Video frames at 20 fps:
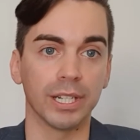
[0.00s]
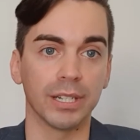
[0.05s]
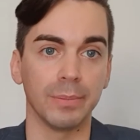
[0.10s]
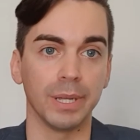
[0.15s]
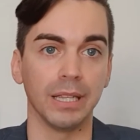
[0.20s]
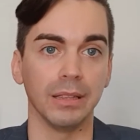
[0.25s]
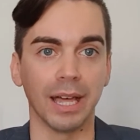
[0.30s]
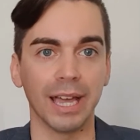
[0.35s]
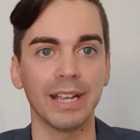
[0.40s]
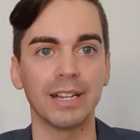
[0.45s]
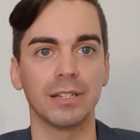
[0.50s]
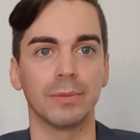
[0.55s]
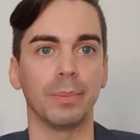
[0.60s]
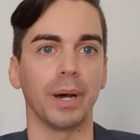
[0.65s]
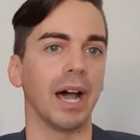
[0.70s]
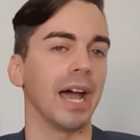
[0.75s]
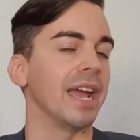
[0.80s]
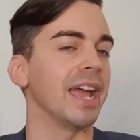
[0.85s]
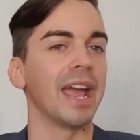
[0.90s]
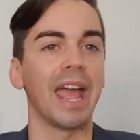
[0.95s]
to be liked
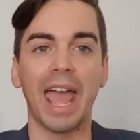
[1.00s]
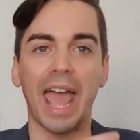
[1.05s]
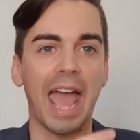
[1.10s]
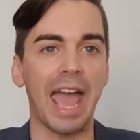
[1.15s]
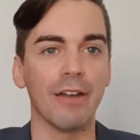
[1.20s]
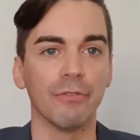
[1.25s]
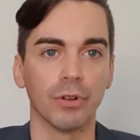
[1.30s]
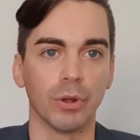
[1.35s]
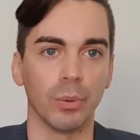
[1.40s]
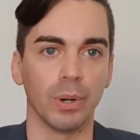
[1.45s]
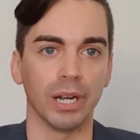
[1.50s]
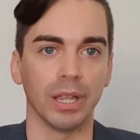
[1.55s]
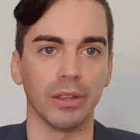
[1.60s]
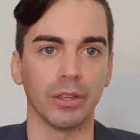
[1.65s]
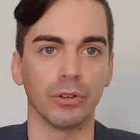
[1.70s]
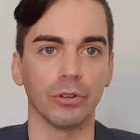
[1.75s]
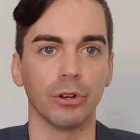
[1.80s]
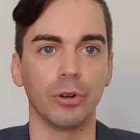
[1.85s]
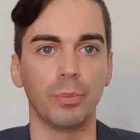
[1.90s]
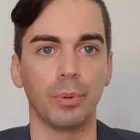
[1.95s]
by everyone in the
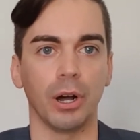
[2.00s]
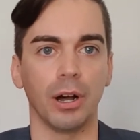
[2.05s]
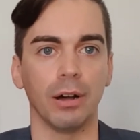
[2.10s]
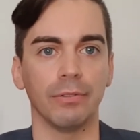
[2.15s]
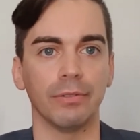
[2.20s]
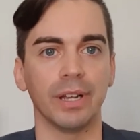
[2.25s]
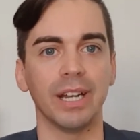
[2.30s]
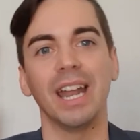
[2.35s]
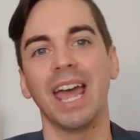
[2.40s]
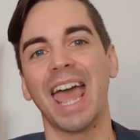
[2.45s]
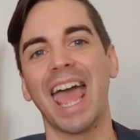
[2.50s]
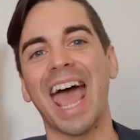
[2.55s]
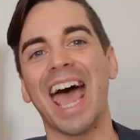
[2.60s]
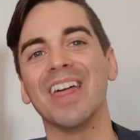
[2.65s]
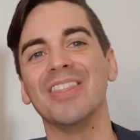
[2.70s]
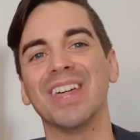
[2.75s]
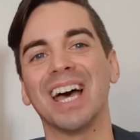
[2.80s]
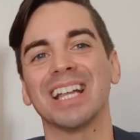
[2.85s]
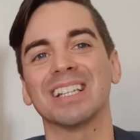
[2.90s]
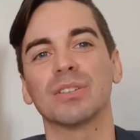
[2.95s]
group often,
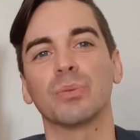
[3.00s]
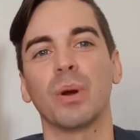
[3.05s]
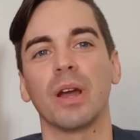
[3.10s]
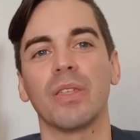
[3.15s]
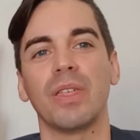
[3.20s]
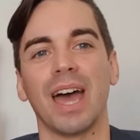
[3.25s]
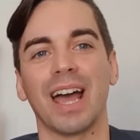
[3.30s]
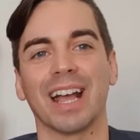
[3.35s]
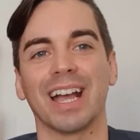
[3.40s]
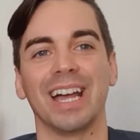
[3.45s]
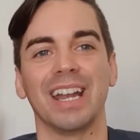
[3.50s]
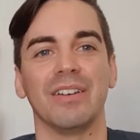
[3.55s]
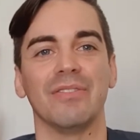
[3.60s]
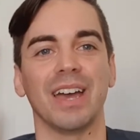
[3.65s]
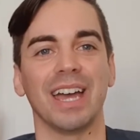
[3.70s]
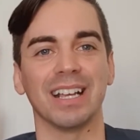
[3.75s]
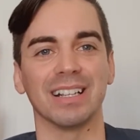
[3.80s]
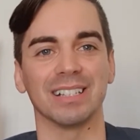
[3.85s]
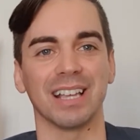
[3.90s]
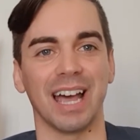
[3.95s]
and that's where that kind of
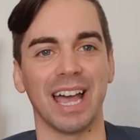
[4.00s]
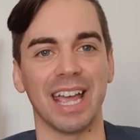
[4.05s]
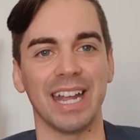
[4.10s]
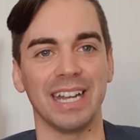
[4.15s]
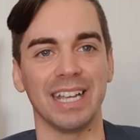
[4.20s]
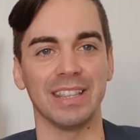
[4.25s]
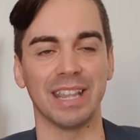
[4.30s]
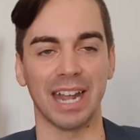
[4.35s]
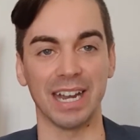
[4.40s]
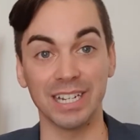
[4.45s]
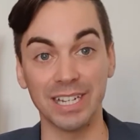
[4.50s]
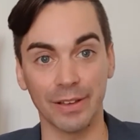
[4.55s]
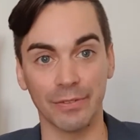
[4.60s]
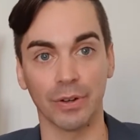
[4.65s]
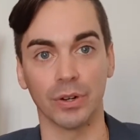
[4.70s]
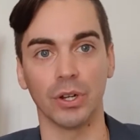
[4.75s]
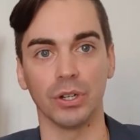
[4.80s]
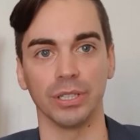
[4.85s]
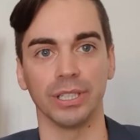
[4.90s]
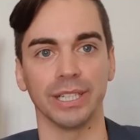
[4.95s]
anxiety and that
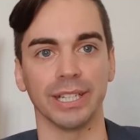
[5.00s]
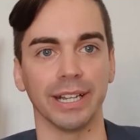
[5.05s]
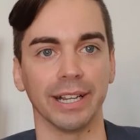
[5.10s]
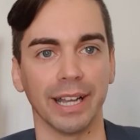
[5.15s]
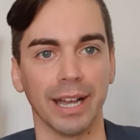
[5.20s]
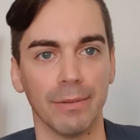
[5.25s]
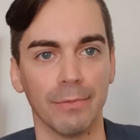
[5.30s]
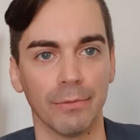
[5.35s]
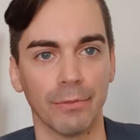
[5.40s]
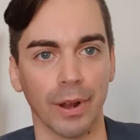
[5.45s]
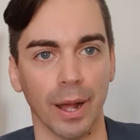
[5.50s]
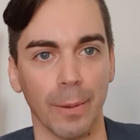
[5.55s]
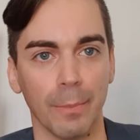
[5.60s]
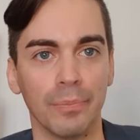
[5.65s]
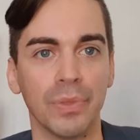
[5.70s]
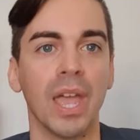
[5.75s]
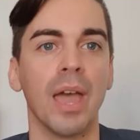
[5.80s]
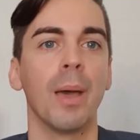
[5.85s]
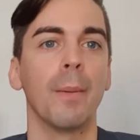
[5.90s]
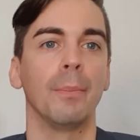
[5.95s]
difficulty can come from.
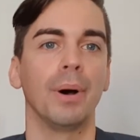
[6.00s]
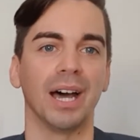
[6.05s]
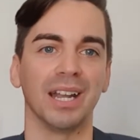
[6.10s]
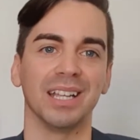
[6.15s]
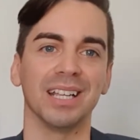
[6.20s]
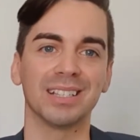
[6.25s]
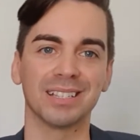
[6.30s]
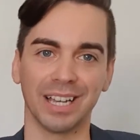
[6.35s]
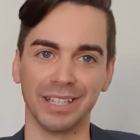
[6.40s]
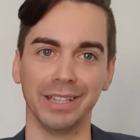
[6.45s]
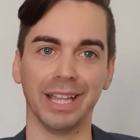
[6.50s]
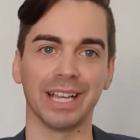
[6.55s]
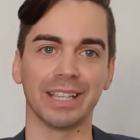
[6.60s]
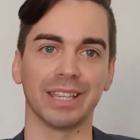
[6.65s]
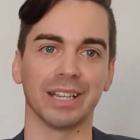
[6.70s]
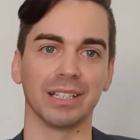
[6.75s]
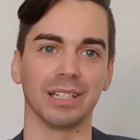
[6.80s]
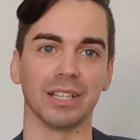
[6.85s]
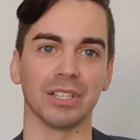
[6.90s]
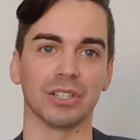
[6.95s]
But it's unlike the
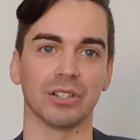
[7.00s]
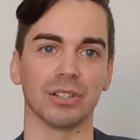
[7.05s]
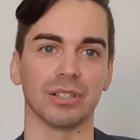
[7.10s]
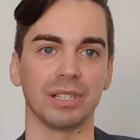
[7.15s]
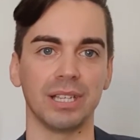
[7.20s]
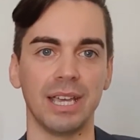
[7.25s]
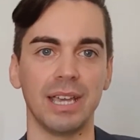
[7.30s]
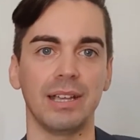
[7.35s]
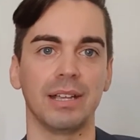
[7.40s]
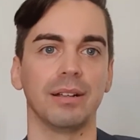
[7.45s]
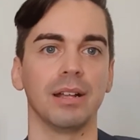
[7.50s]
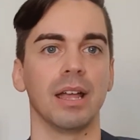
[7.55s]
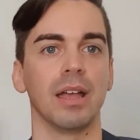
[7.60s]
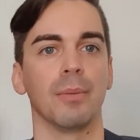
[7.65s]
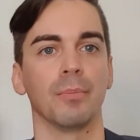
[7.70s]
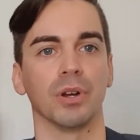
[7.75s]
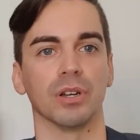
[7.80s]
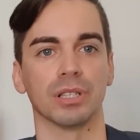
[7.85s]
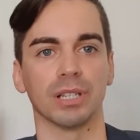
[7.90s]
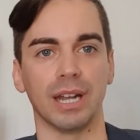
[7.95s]
cluster C
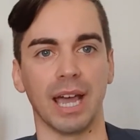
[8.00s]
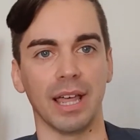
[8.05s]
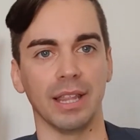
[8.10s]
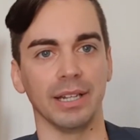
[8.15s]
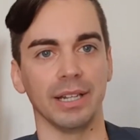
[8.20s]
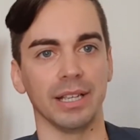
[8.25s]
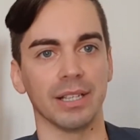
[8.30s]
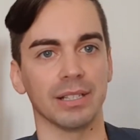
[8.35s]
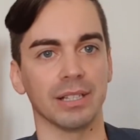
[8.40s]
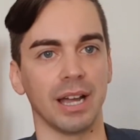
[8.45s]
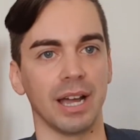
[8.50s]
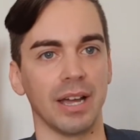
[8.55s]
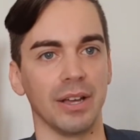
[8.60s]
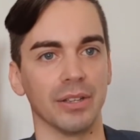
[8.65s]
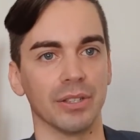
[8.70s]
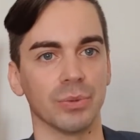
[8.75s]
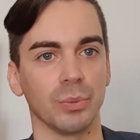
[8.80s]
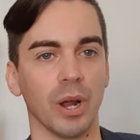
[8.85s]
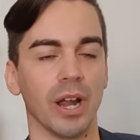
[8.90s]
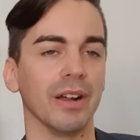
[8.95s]
personality
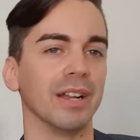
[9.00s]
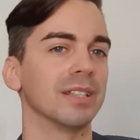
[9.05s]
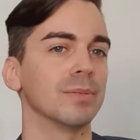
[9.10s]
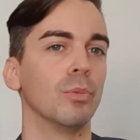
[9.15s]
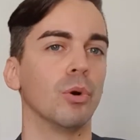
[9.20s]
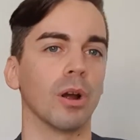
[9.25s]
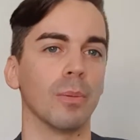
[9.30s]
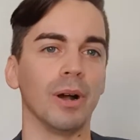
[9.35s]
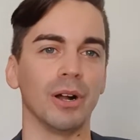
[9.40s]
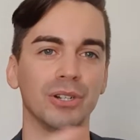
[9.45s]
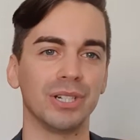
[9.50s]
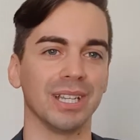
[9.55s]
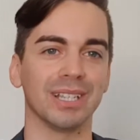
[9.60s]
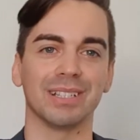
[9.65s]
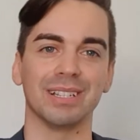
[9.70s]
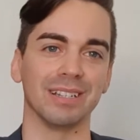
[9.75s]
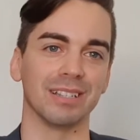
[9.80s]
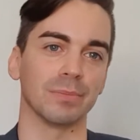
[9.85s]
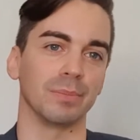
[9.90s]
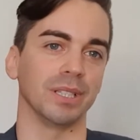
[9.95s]
styles where it's more about
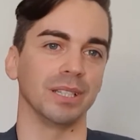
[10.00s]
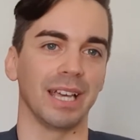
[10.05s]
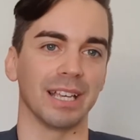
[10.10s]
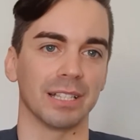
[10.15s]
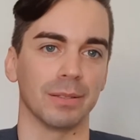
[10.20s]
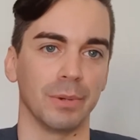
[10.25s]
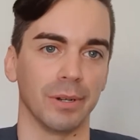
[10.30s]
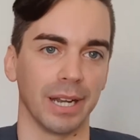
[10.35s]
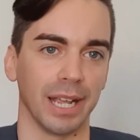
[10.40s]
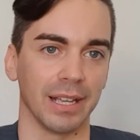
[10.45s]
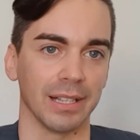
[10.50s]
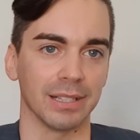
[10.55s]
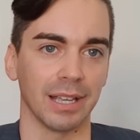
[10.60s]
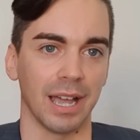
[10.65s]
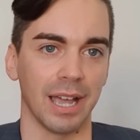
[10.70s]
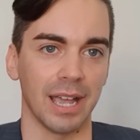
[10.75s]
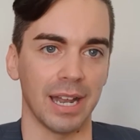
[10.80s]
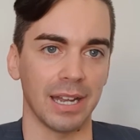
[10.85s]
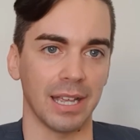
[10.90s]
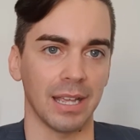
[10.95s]
distance but less about
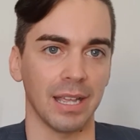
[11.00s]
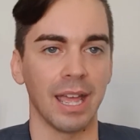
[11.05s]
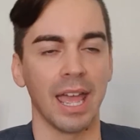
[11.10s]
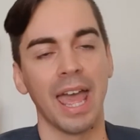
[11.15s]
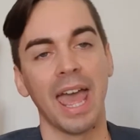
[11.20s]
anxiety.